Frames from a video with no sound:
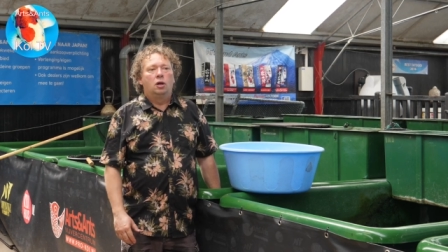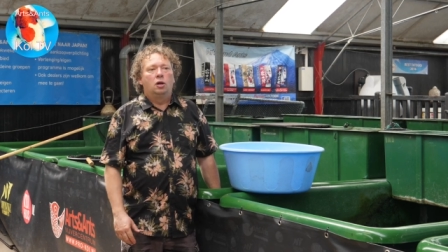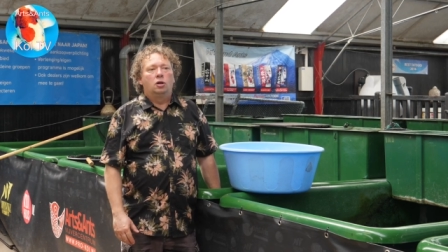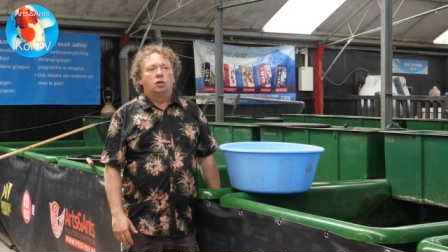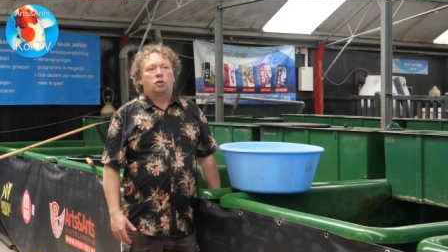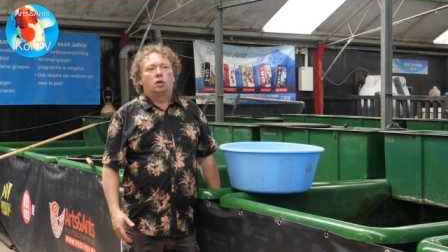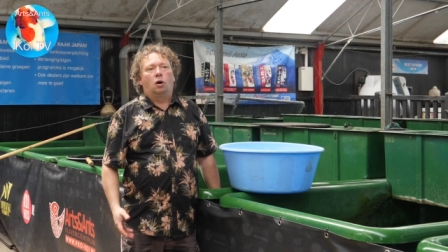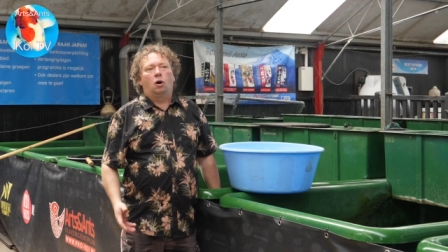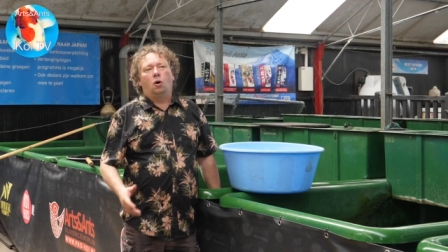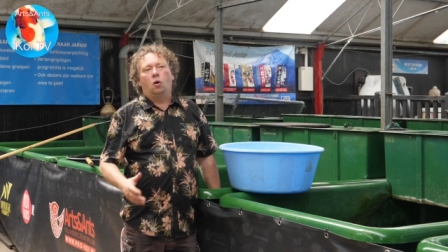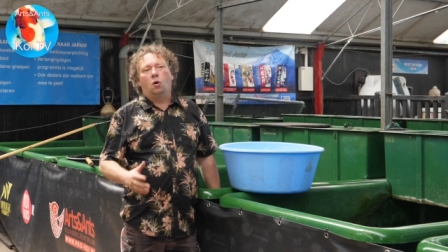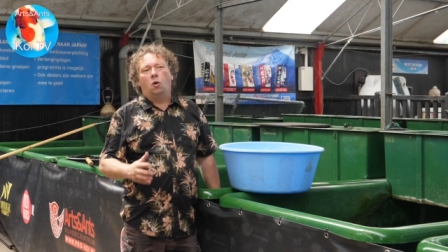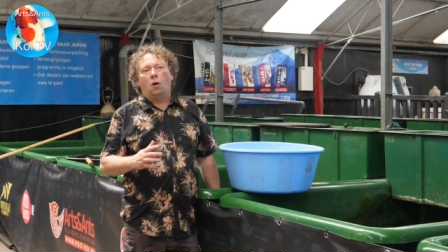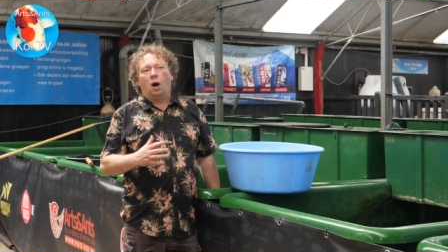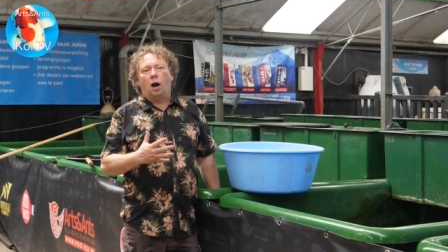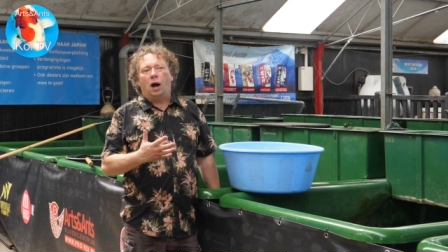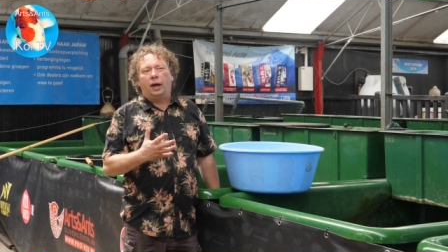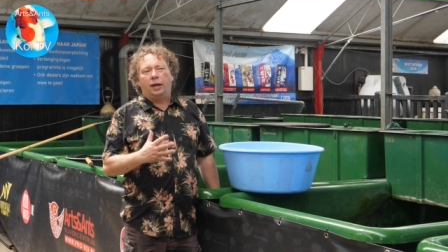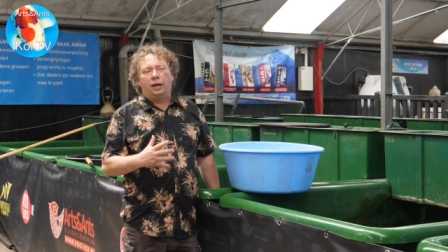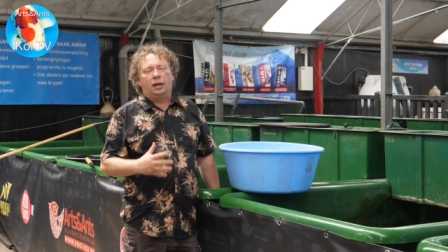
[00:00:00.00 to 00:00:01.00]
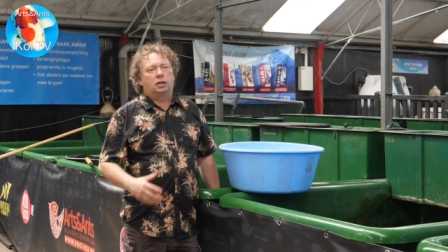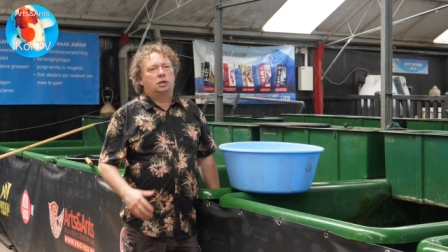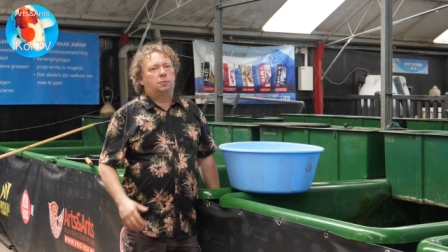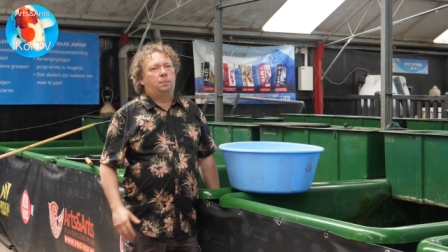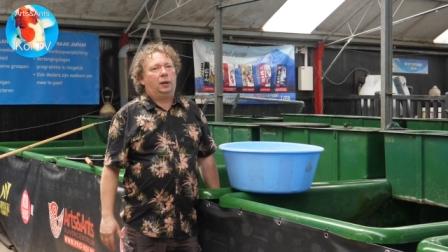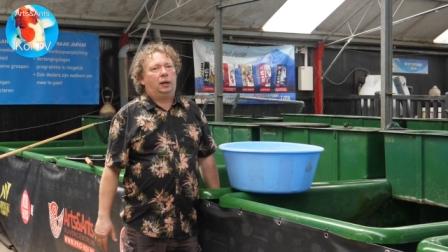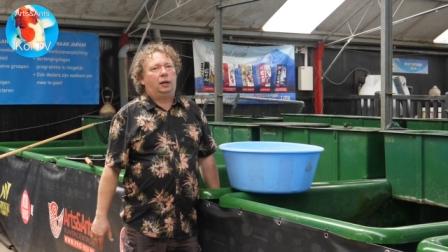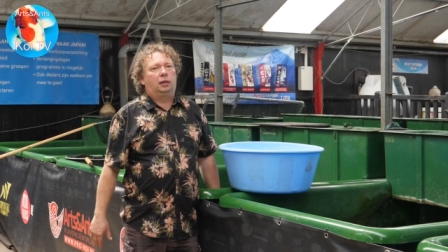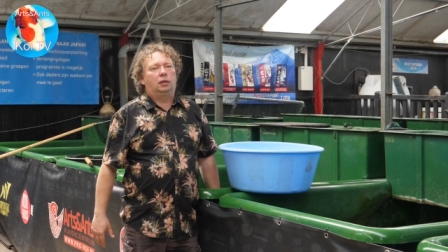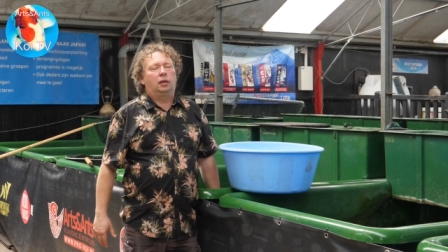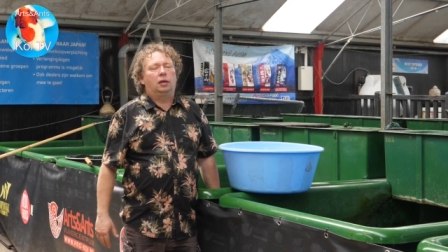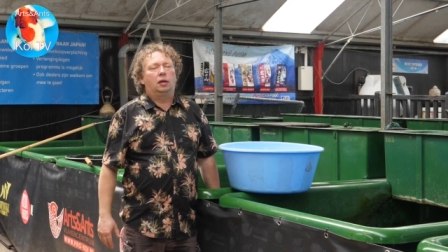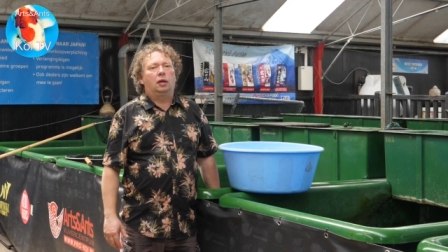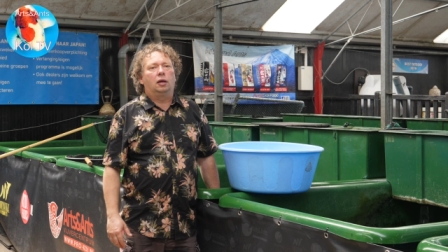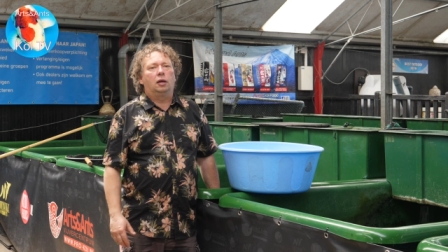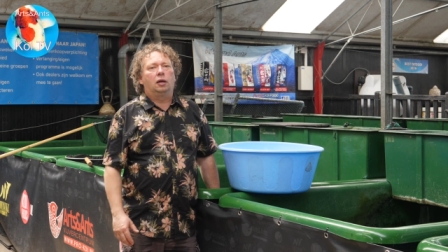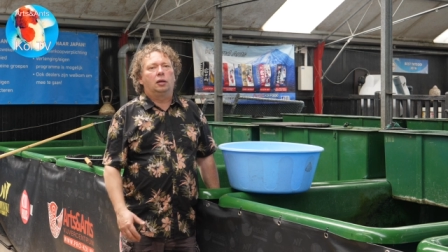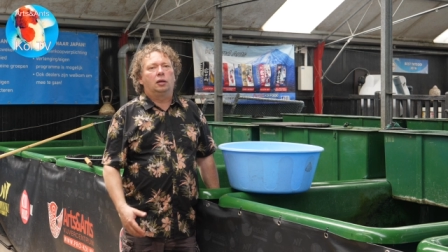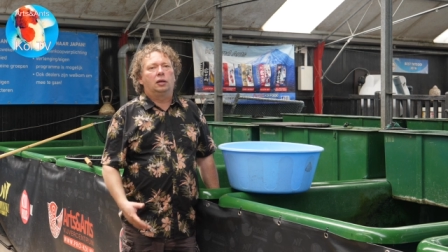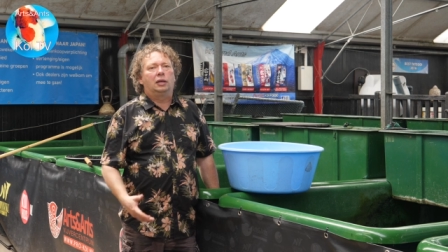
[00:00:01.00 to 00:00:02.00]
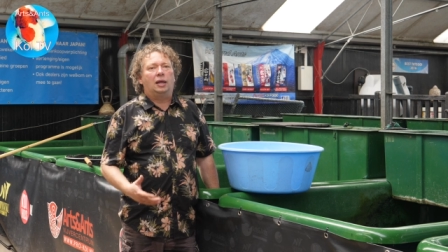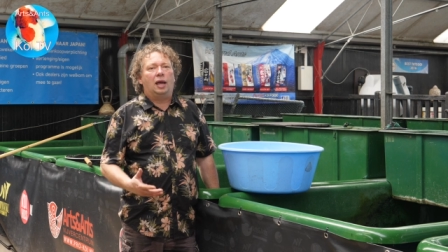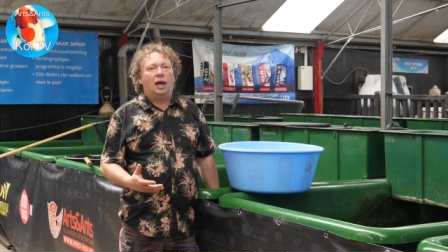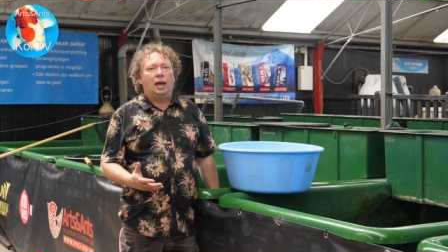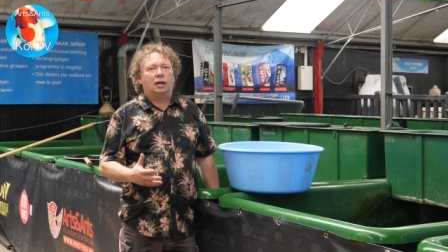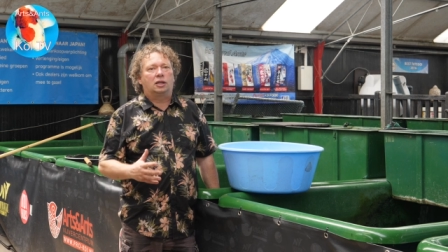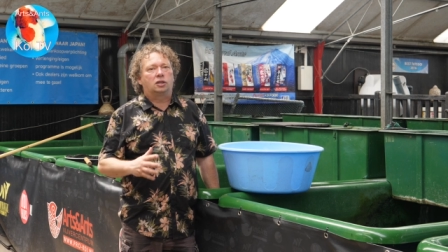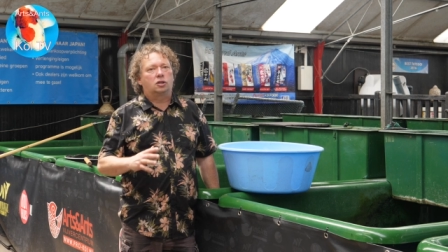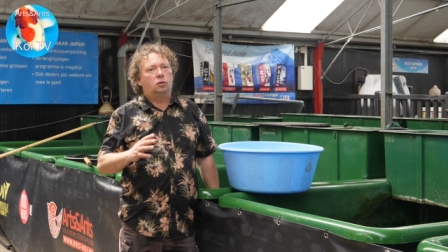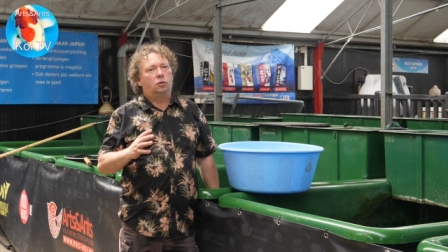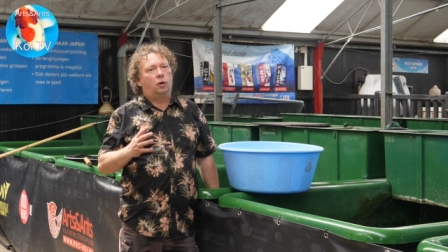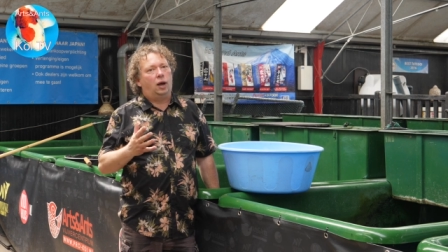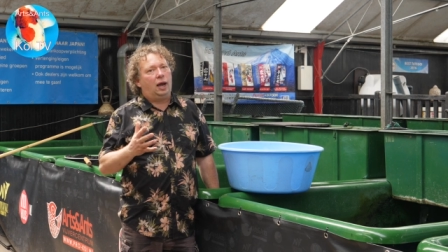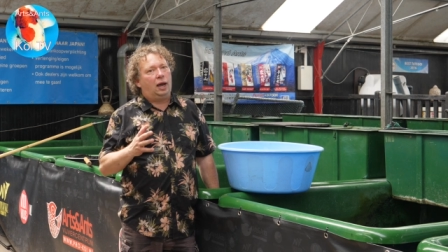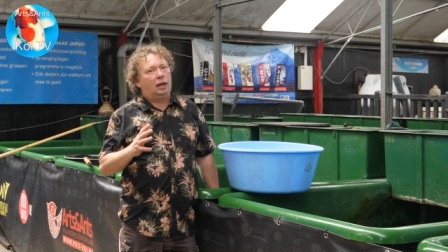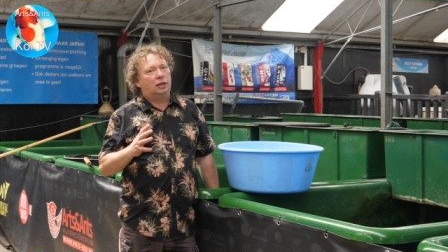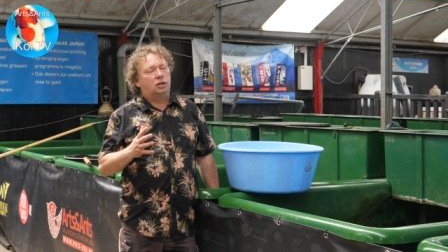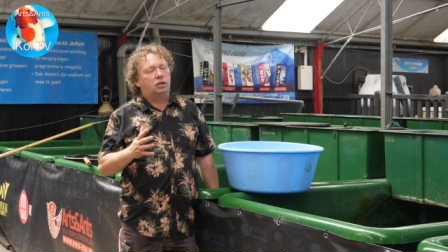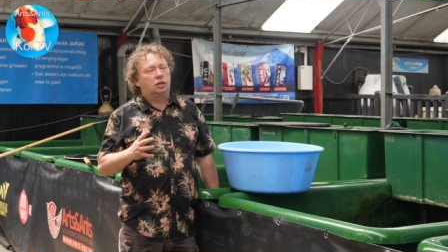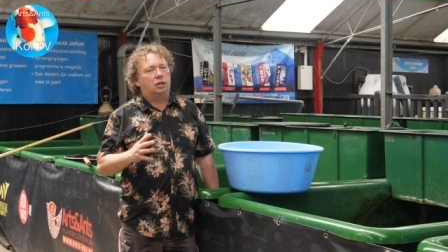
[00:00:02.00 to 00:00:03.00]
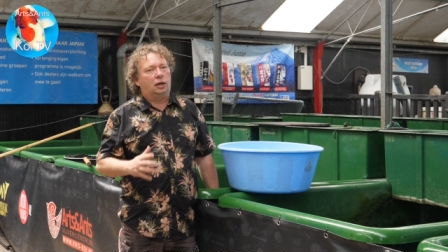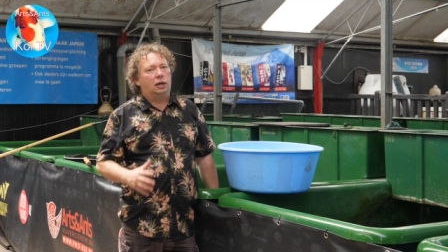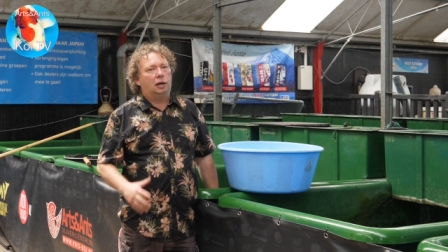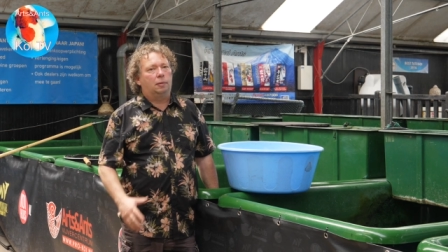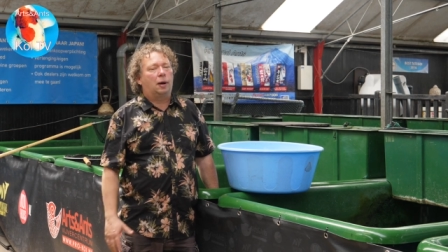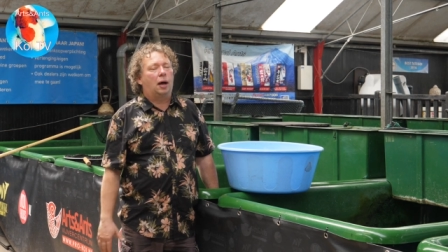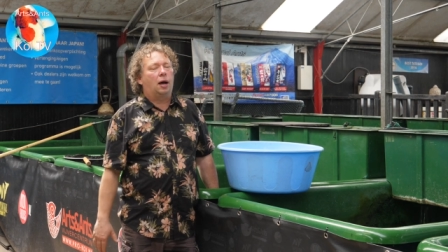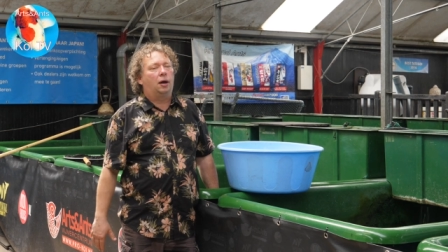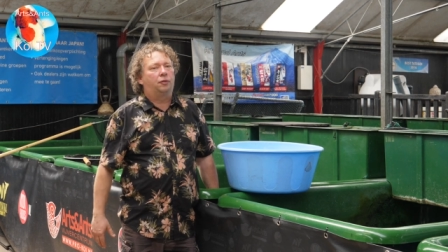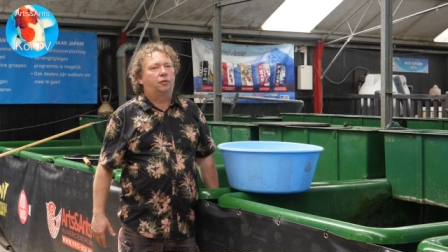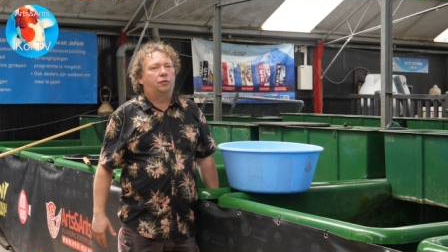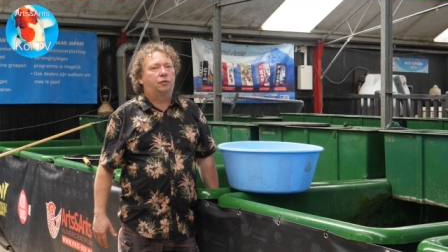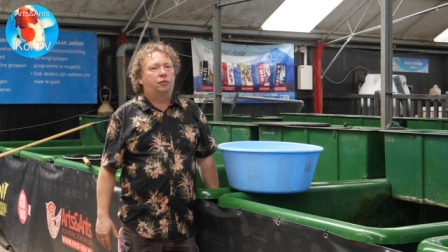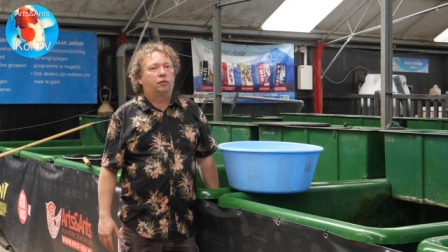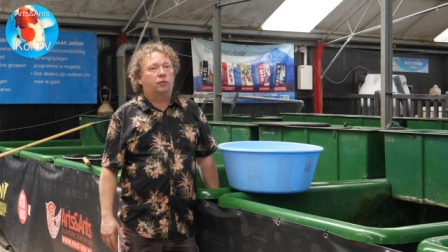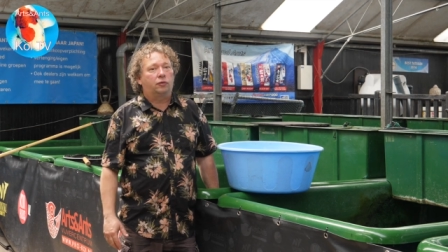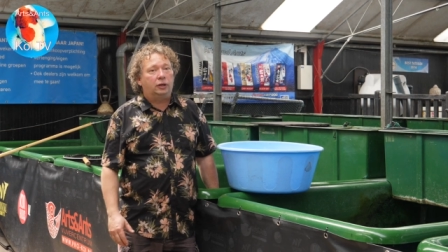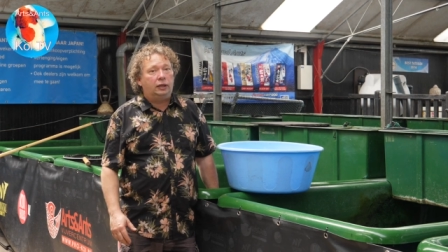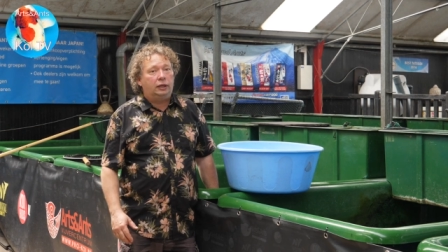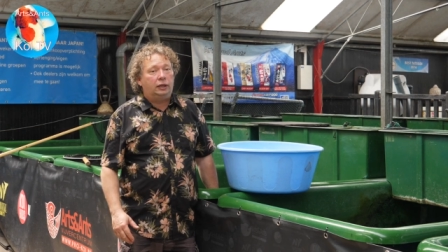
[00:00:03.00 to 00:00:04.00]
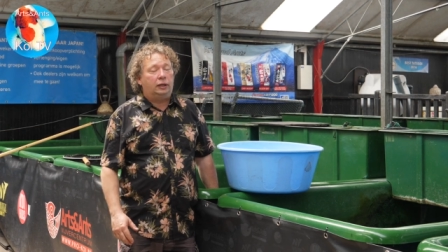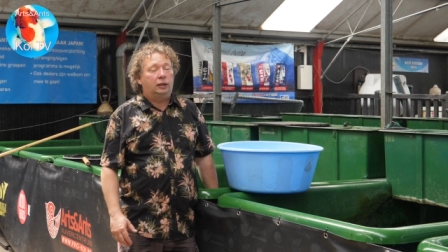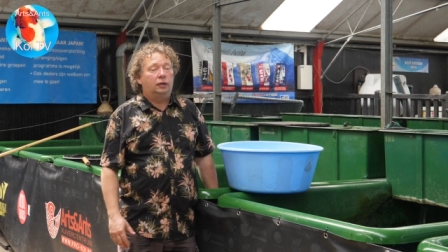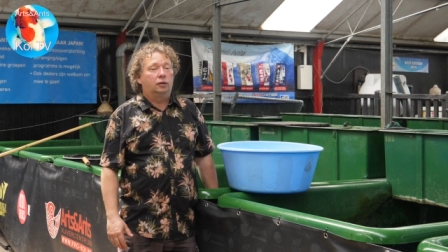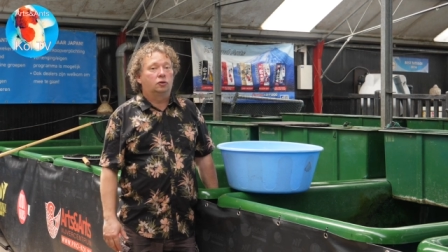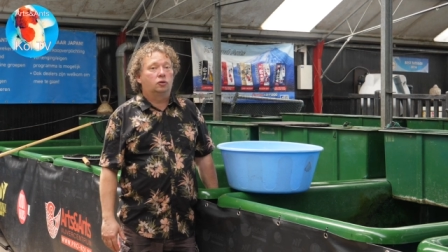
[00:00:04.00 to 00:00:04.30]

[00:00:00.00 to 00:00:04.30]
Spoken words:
So I expect the eggs to hatch in about 3